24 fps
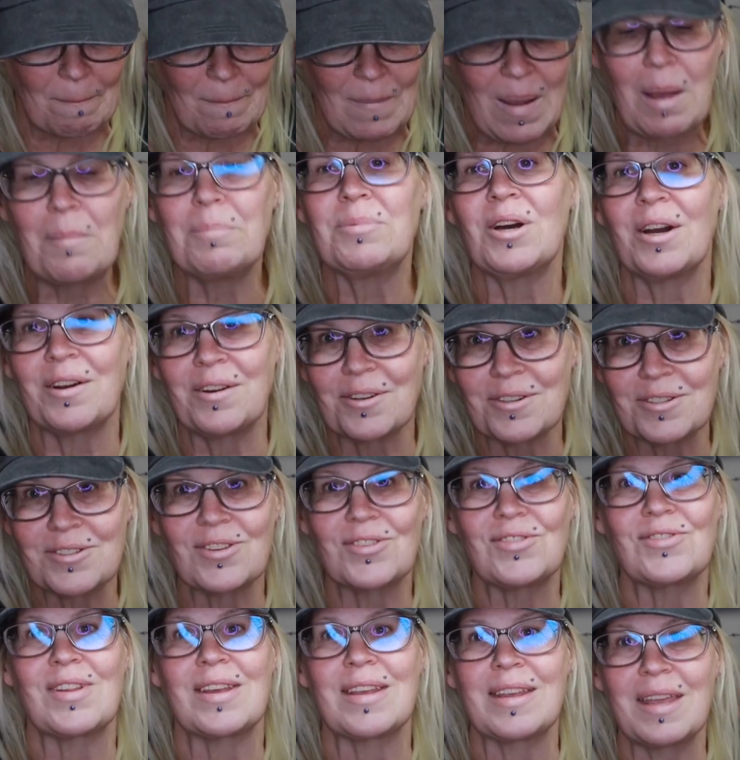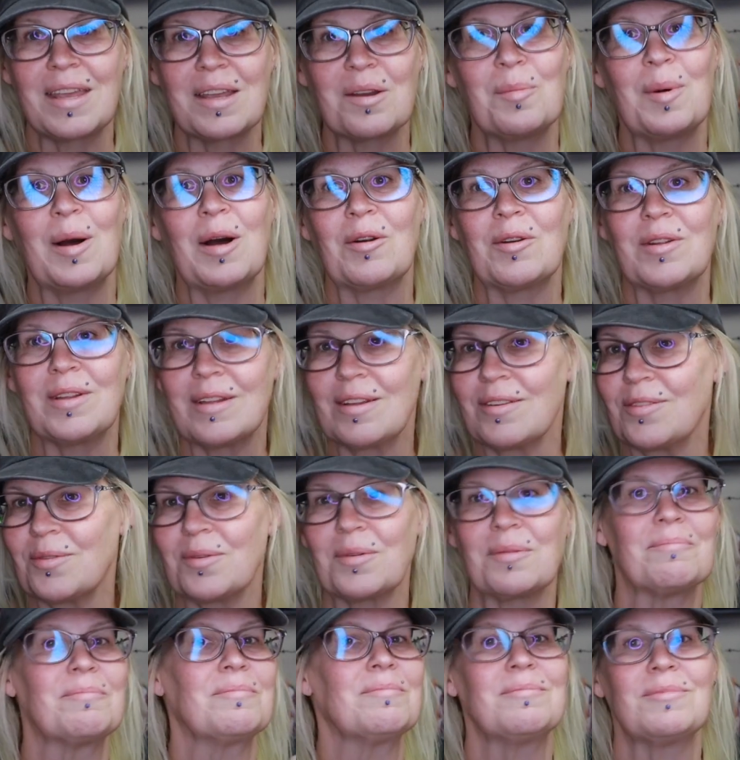I'm tired just thinking about it.
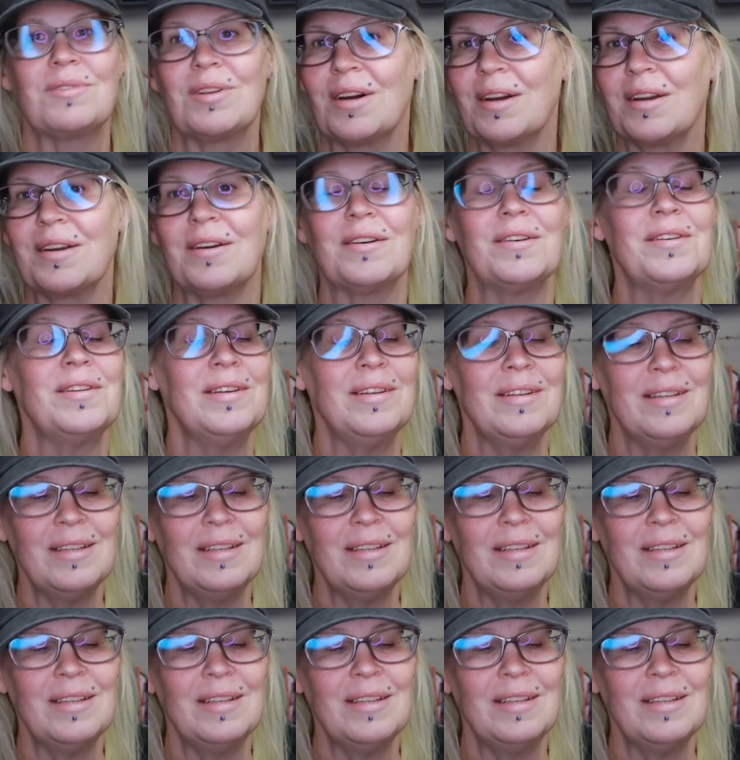I'm tired.